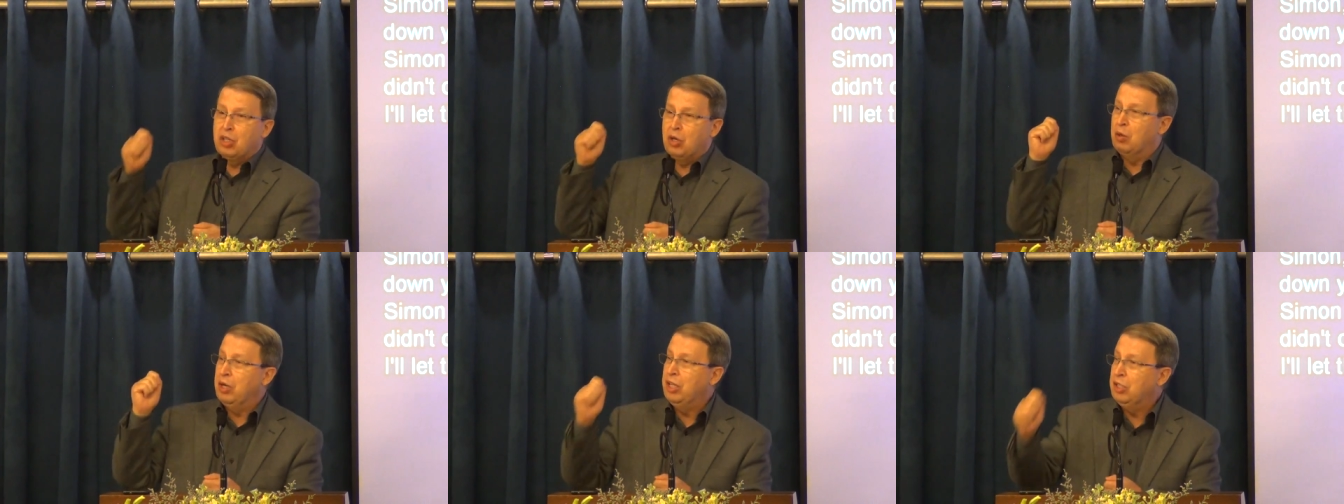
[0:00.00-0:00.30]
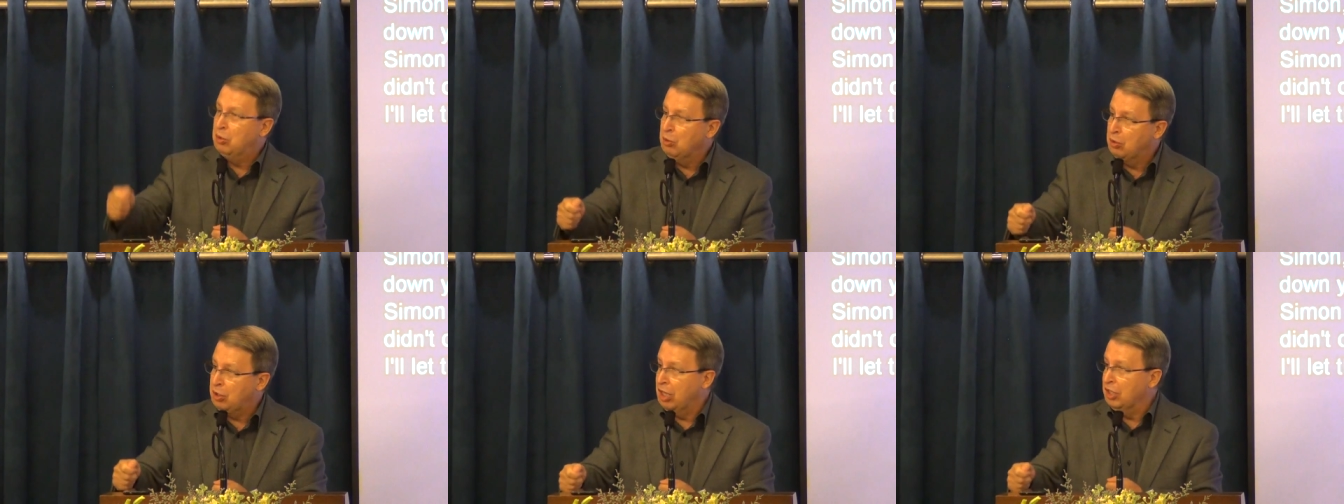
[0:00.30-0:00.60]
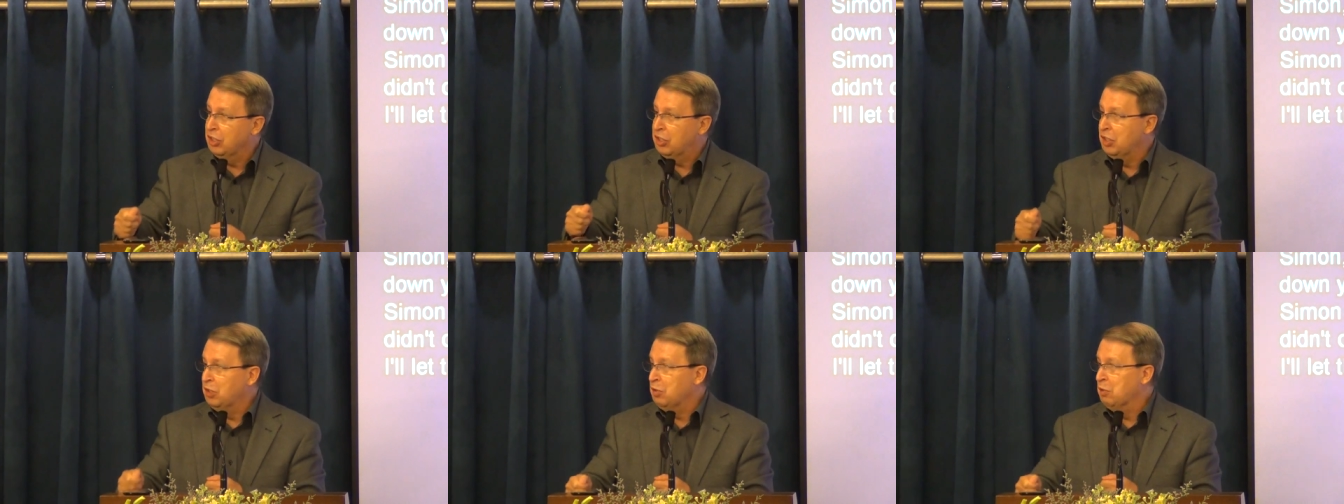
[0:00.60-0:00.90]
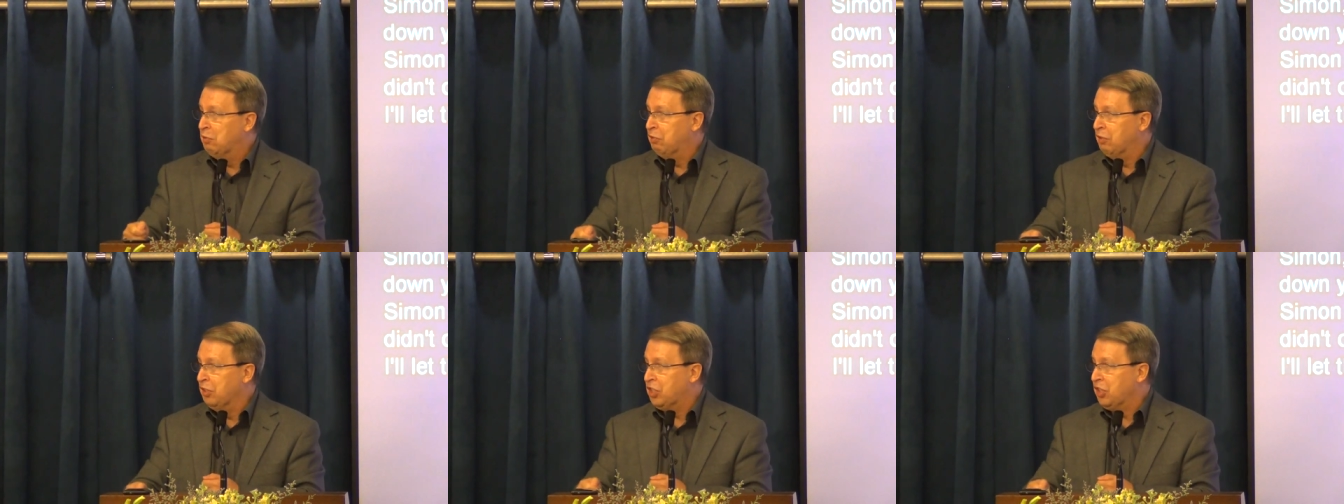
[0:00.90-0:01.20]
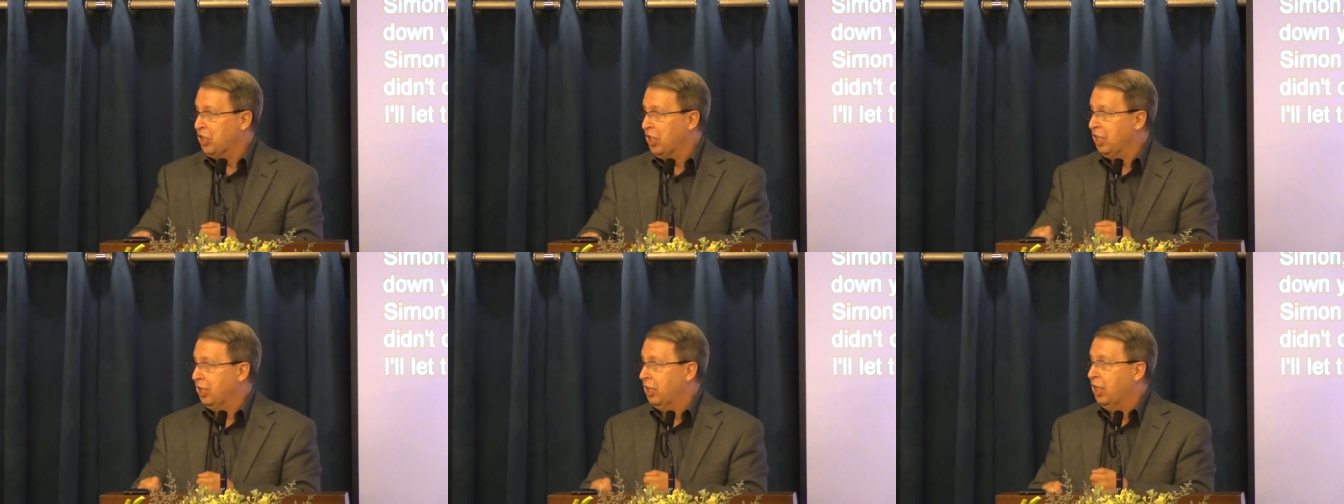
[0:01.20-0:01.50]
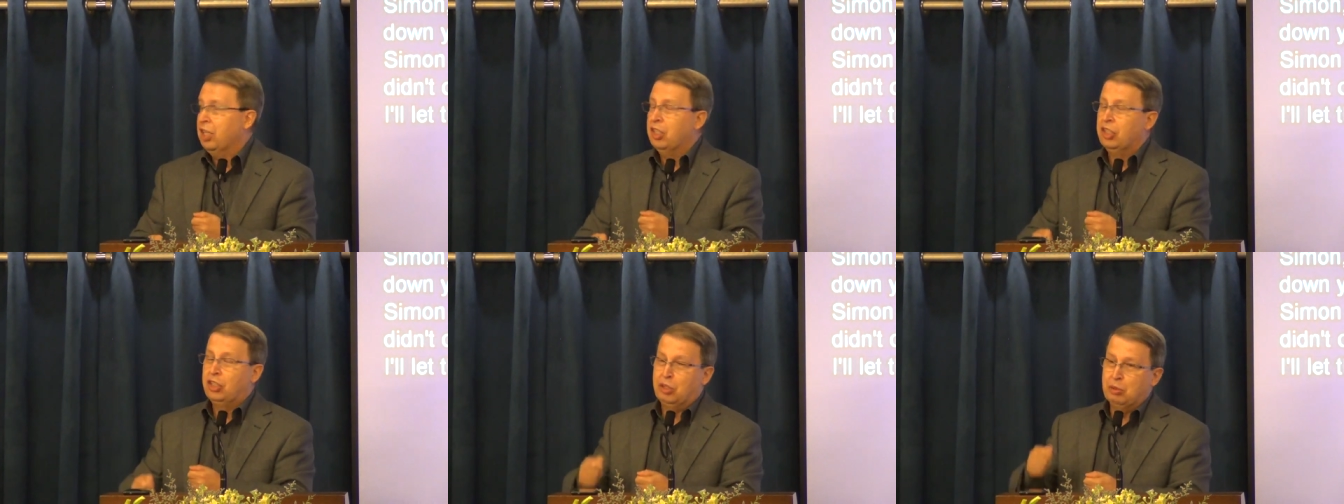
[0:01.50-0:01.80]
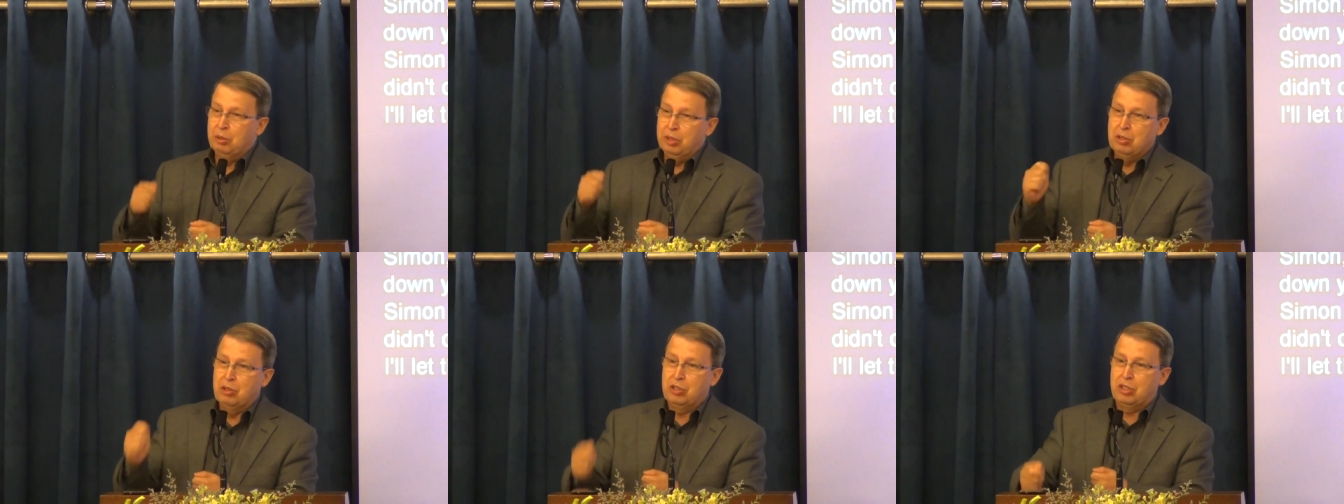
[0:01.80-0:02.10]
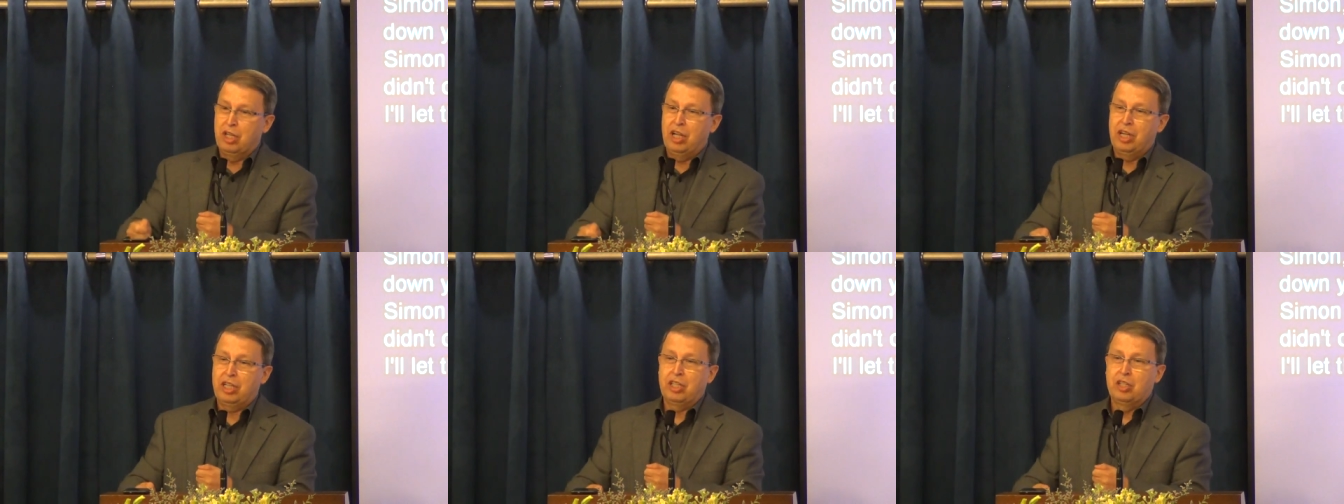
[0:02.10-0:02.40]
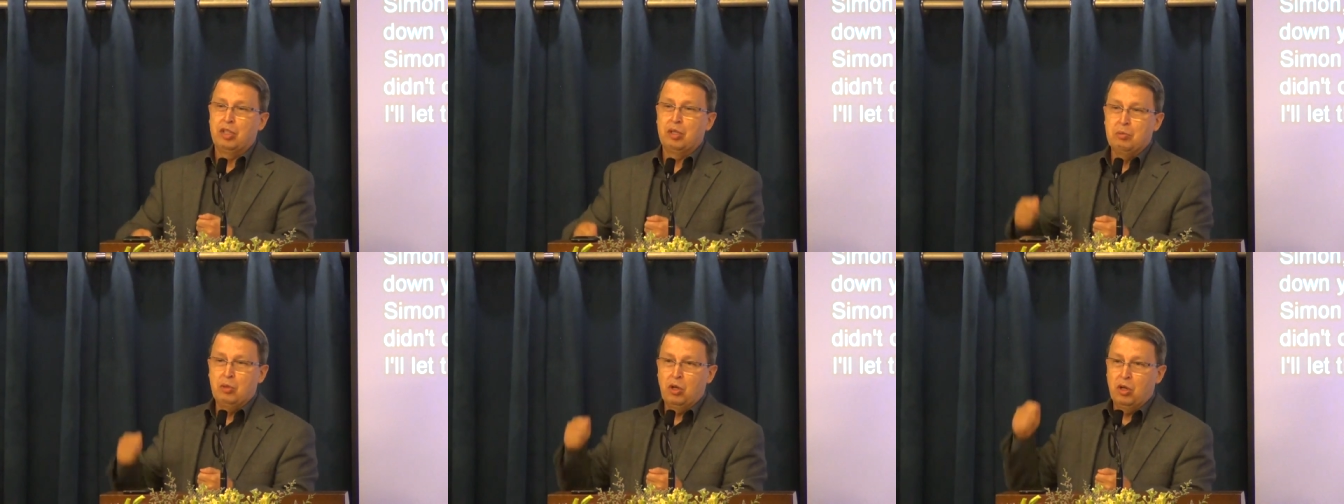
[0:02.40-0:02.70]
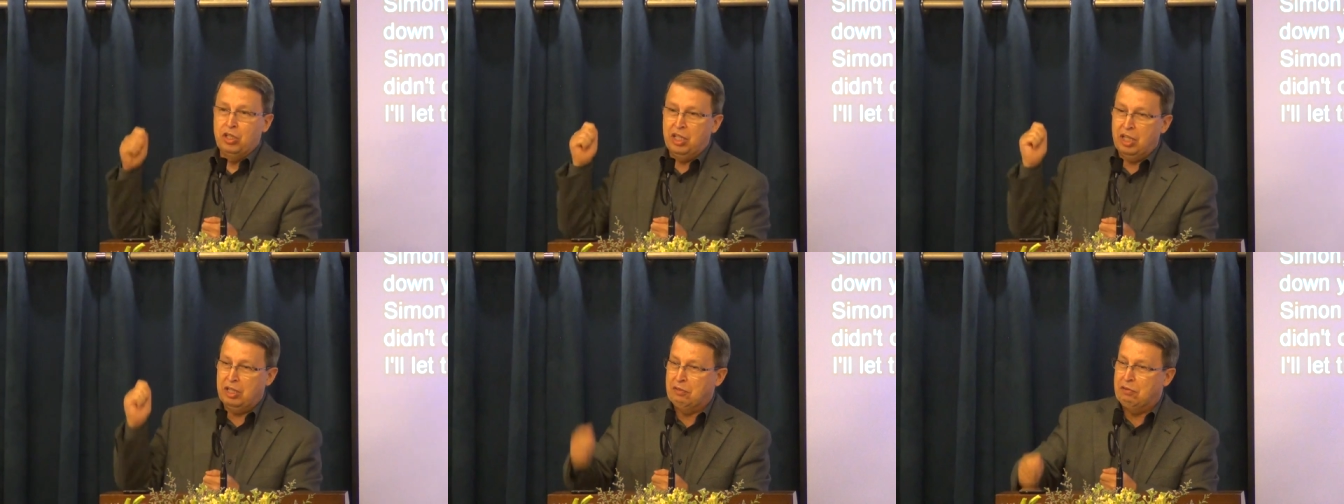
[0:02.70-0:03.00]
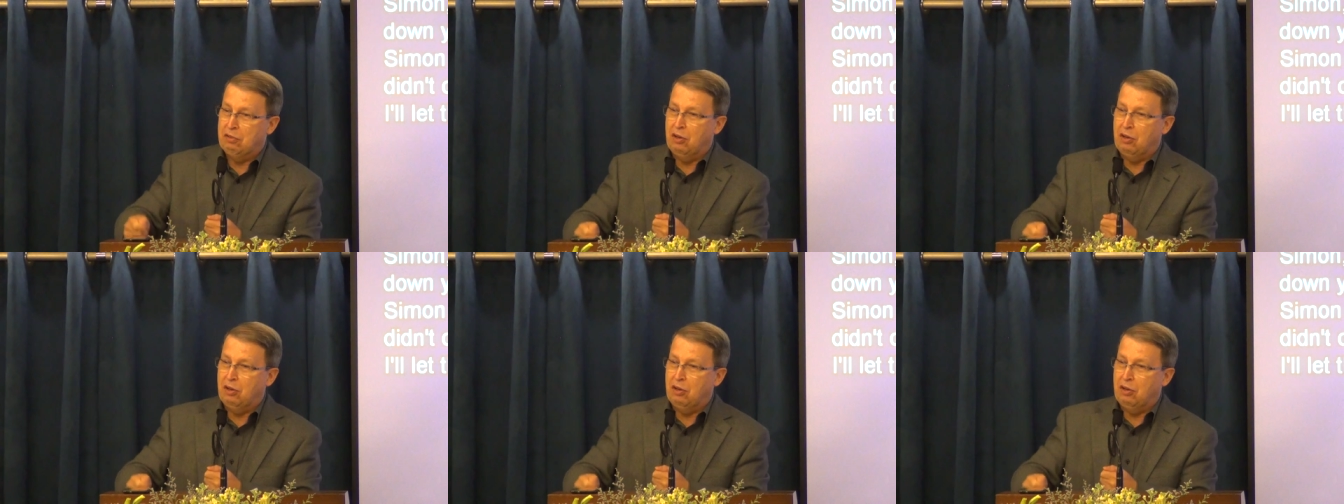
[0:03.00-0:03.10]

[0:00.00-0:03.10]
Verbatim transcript: going to continue fishing 3 o'clock in the morning,